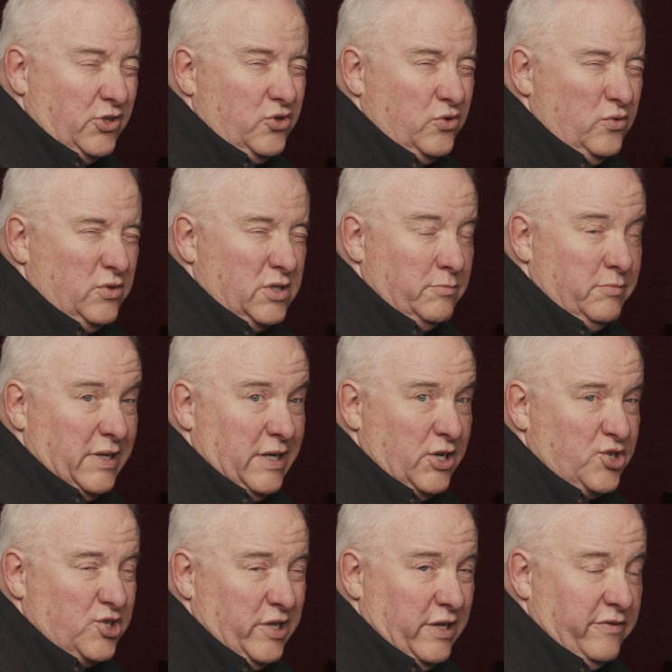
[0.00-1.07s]
to
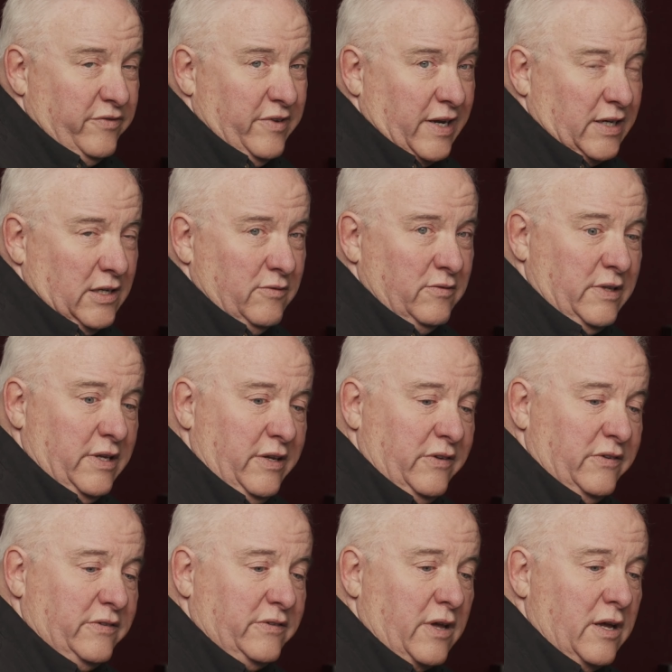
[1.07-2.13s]
diminish the effect of
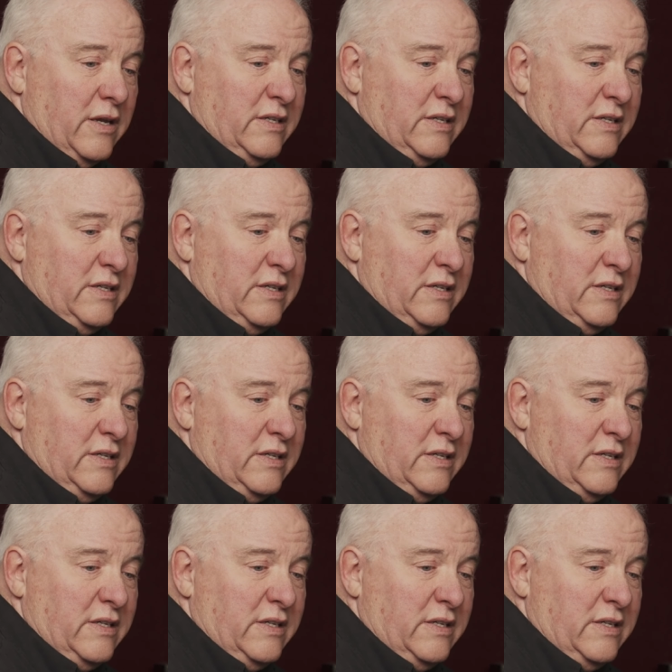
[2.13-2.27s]
these